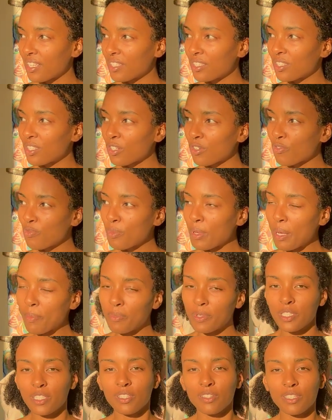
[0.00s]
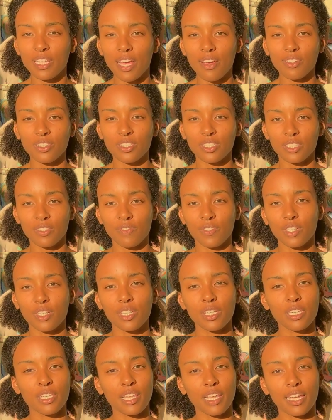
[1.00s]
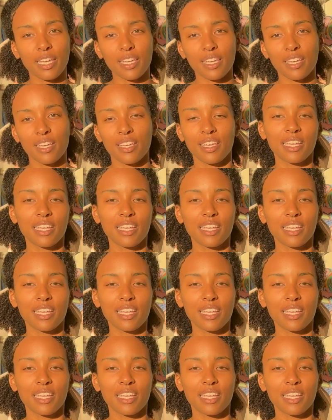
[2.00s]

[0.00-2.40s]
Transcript: served me up until now, it's just very like,